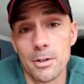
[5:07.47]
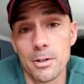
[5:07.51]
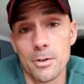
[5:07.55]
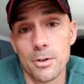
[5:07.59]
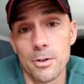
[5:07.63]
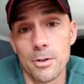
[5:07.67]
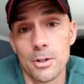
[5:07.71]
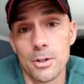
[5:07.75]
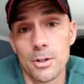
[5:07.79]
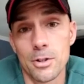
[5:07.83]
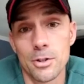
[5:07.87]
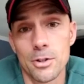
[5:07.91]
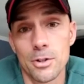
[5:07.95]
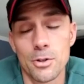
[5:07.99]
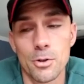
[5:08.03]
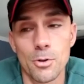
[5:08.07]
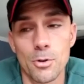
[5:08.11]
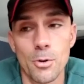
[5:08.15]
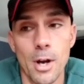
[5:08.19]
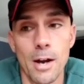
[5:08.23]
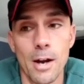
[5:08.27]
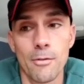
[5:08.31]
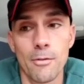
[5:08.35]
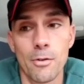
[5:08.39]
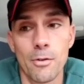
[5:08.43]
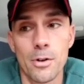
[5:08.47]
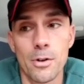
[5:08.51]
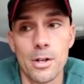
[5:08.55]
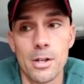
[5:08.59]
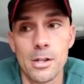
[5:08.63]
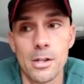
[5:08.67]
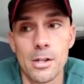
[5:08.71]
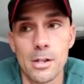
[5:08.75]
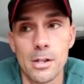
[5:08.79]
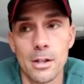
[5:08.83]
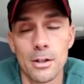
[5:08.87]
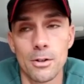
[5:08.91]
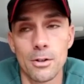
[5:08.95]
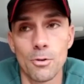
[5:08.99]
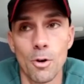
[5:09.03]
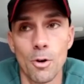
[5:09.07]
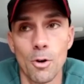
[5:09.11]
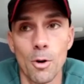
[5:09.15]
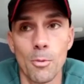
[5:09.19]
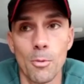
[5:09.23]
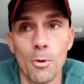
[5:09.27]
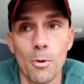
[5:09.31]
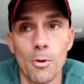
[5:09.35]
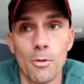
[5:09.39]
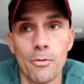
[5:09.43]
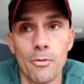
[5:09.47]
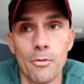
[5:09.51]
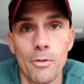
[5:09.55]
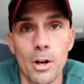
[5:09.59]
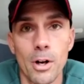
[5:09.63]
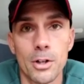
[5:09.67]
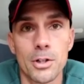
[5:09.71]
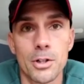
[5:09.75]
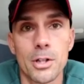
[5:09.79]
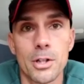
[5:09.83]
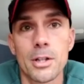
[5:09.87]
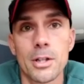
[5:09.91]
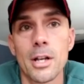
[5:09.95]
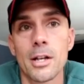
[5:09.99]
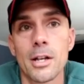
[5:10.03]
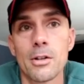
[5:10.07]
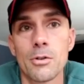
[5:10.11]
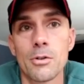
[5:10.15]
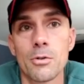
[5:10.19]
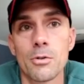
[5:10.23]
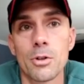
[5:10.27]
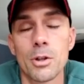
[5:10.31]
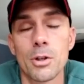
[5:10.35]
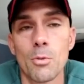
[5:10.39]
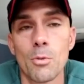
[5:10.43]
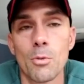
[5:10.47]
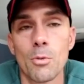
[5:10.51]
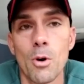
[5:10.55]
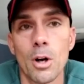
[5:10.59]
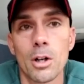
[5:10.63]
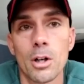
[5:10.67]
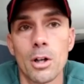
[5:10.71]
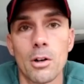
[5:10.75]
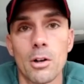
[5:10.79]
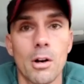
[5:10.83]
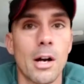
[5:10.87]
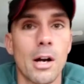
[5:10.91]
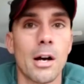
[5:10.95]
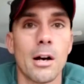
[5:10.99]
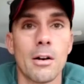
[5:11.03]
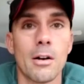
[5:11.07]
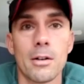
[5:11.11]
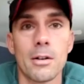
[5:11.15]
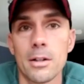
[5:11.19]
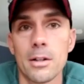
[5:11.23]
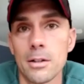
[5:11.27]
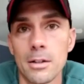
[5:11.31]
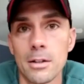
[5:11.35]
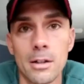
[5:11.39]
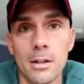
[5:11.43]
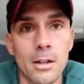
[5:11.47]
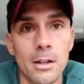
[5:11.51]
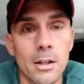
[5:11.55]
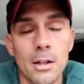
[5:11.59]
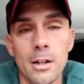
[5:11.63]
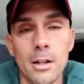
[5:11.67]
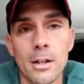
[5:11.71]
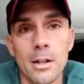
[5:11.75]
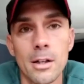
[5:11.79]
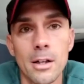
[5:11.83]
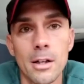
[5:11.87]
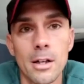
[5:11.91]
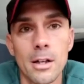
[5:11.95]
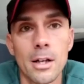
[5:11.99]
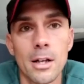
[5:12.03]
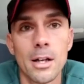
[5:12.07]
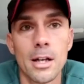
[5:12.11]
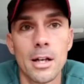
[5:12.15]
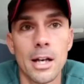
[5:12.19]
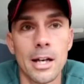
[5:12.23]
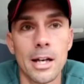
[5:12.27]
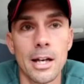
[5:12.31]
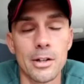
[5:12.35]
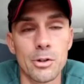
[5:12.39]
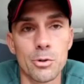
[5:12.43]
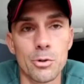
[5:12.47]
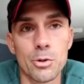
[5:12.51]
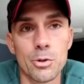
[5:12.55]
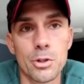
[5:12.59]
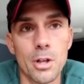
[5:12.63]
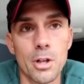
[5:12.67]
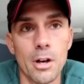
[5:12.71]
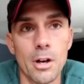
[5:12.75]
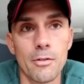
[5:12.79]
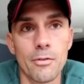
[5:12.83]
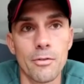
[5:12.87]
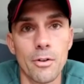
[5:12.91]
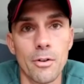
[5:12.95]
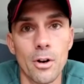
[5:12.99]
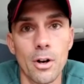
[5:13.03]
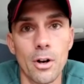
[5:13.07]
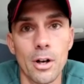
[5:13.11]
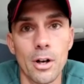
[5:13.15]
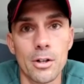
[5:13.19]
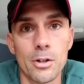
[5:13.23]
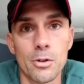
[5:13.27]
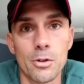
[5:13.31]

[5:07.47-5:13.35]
You can just do every normal function that you can walk around and do stuff on.